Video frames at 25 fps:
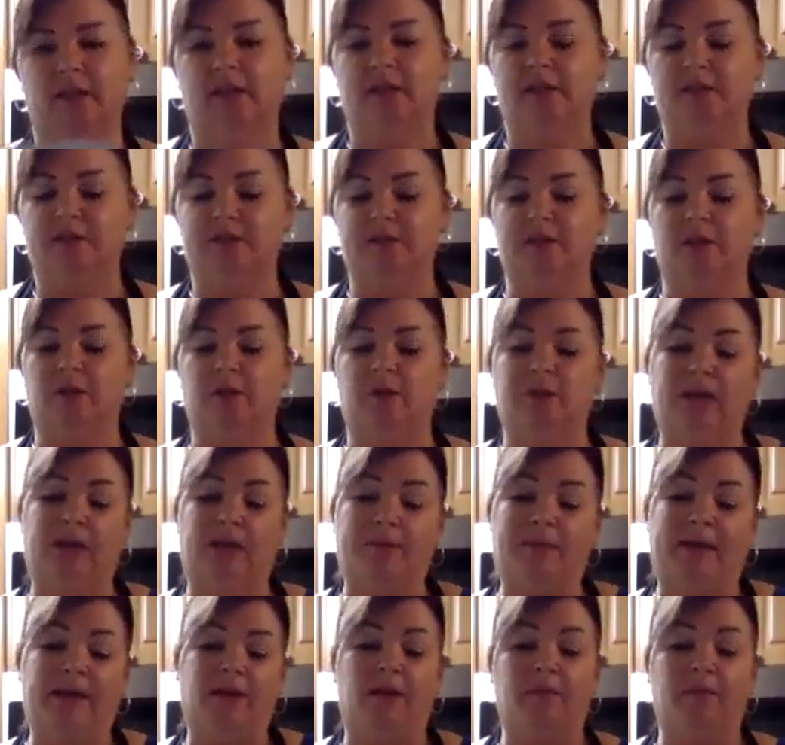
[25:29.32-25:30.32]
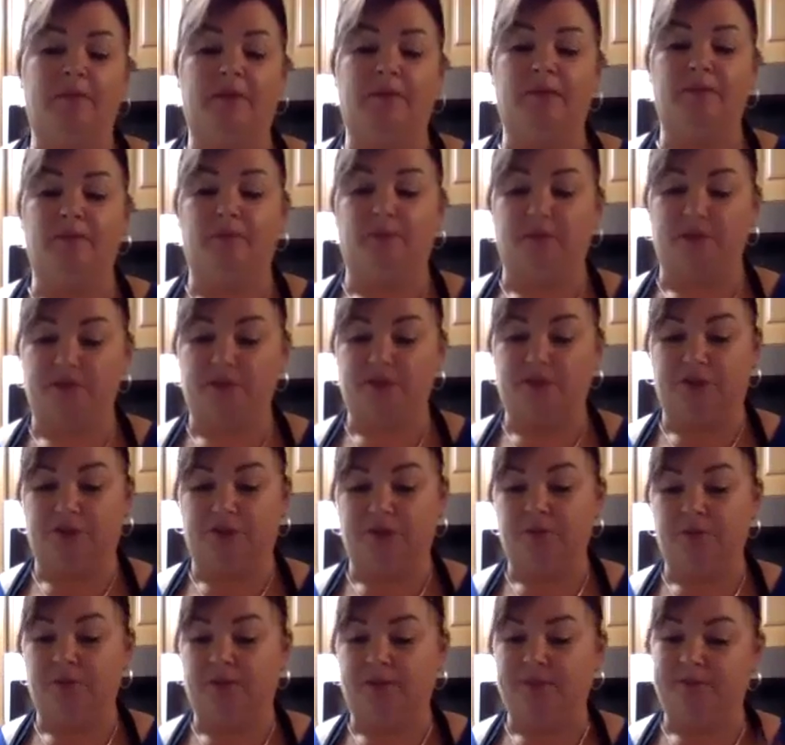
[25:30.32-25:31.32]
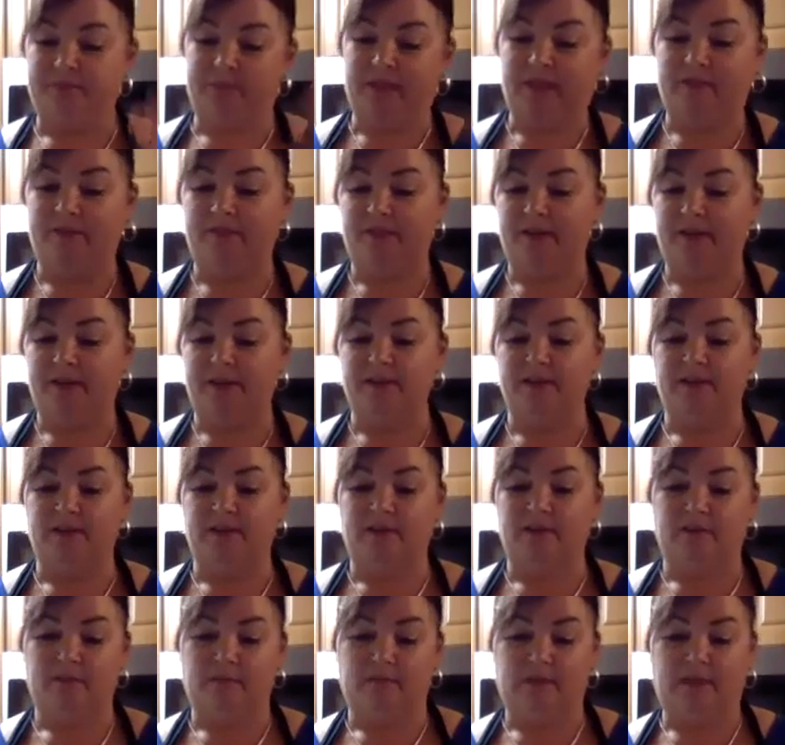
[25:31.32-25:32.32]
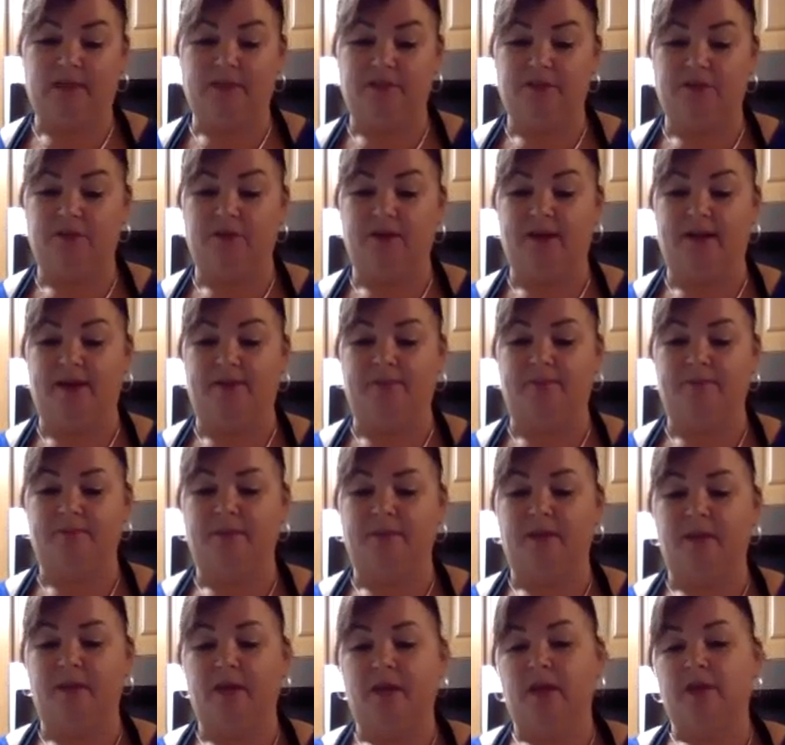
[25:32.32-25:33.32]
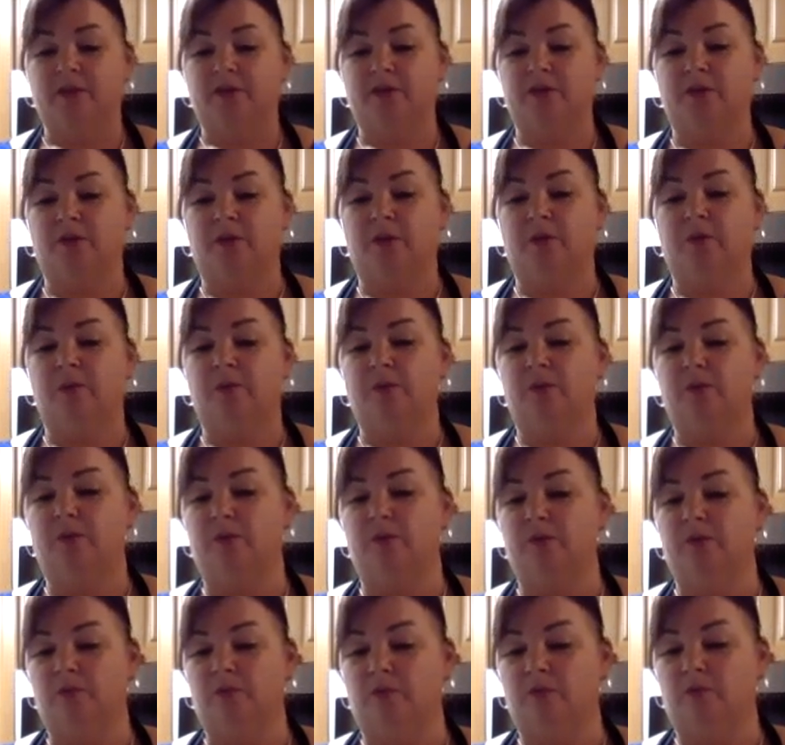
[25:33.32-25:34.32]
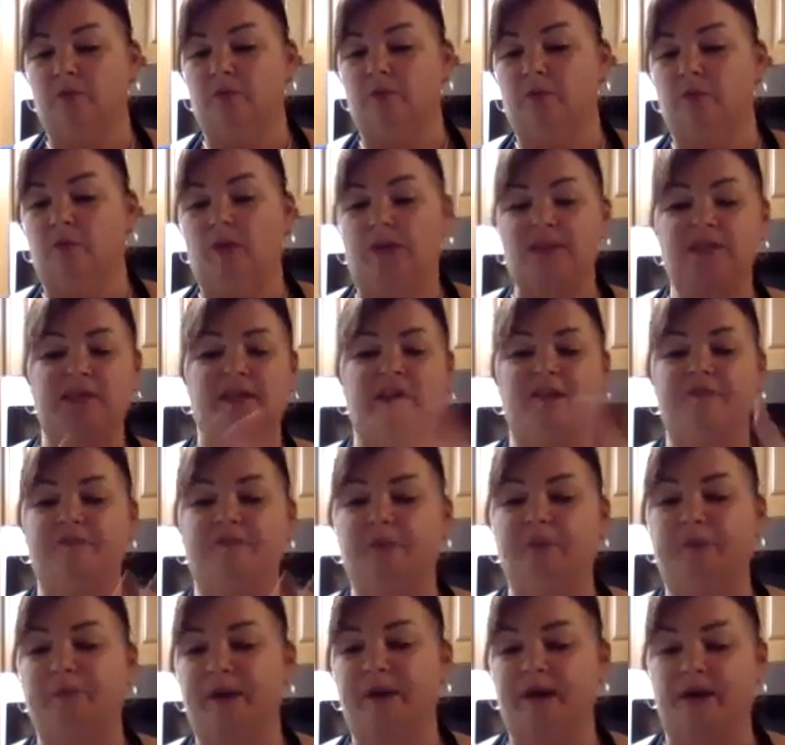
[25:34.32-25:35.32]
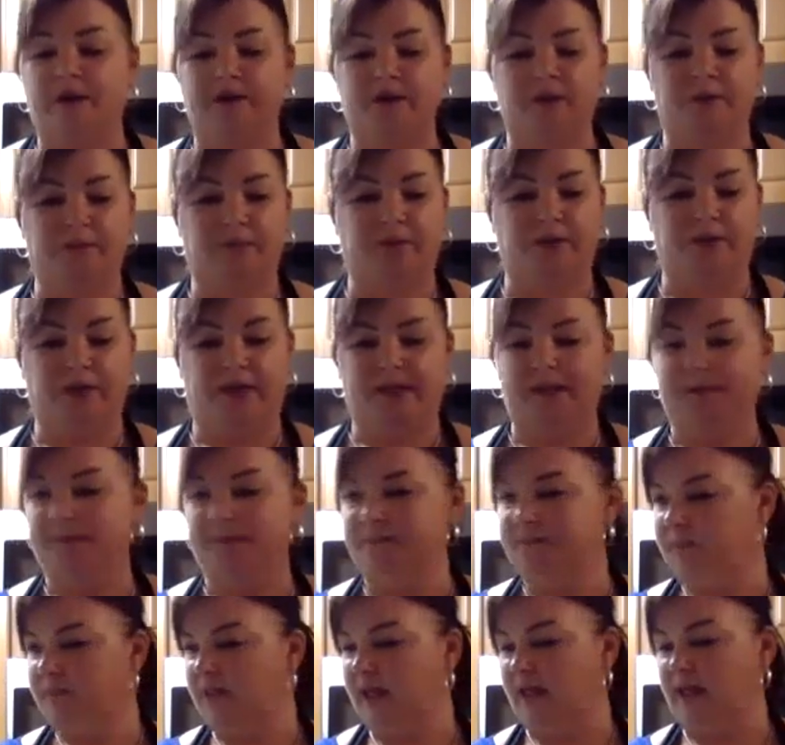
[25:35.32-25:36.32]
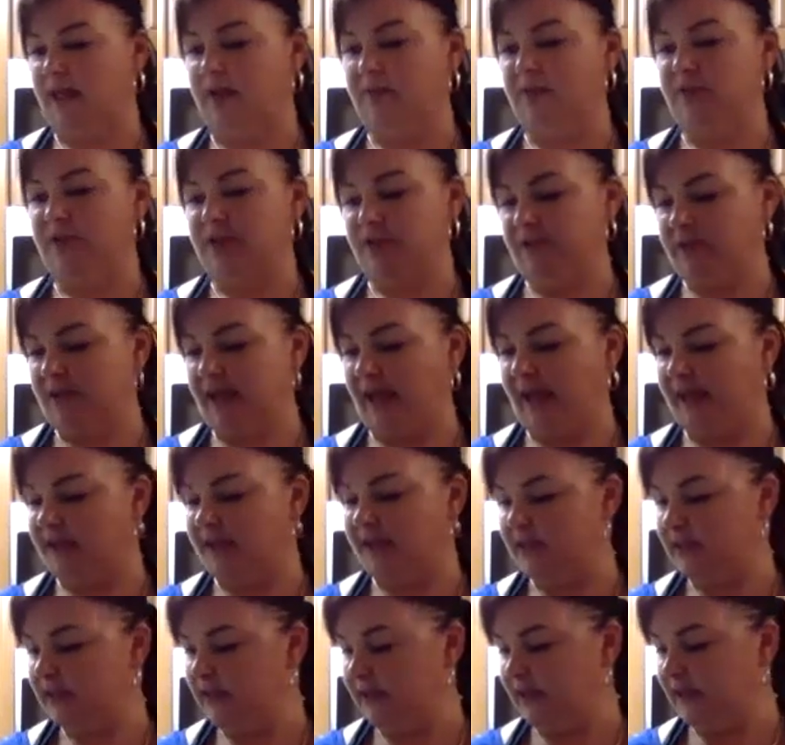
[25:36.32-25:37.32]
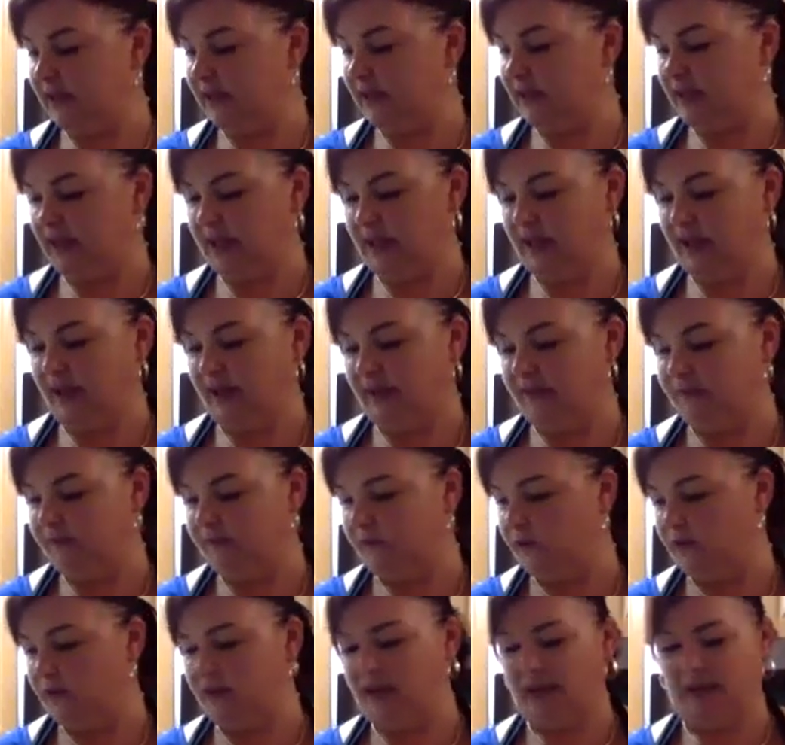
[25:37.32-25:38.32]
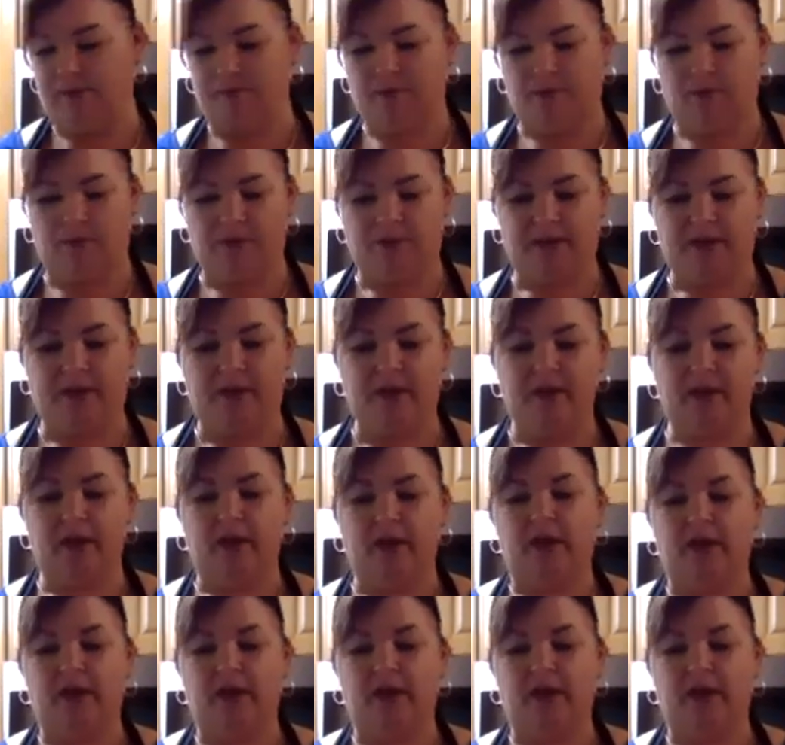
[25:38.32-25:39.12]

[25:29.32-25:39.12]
So that might not be important to you, but if it is, that's great. So once I've prepared the pudding, and I would do that in the uh, four cup bowl there,